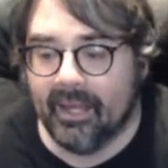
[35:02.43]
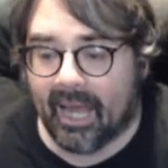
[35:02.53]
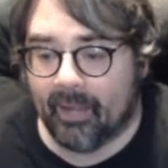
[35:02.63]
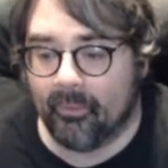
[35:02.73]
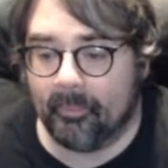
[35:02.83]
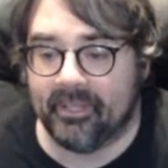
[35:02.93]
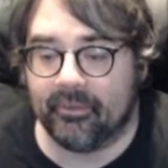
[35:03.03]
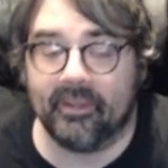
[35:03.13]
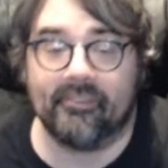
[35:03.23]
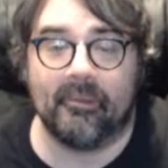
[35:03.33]
I will be
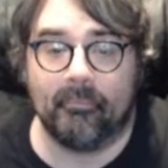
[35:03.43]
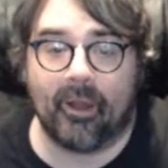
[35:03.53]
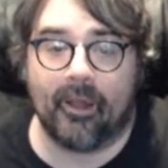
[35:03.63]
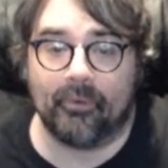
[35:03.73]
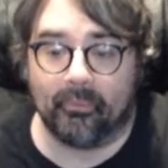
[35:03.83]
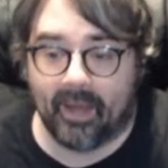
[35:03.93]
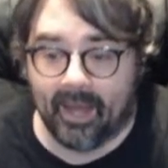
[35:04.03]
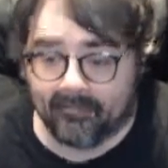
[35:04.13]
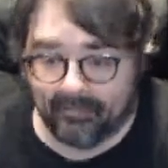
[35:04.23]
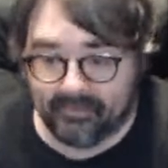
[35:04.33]
doing some Marvel
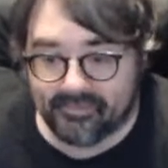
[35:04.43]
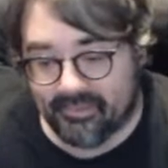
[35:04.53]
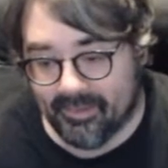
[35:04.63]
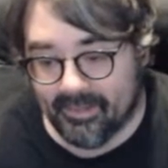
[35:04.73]
Rivals.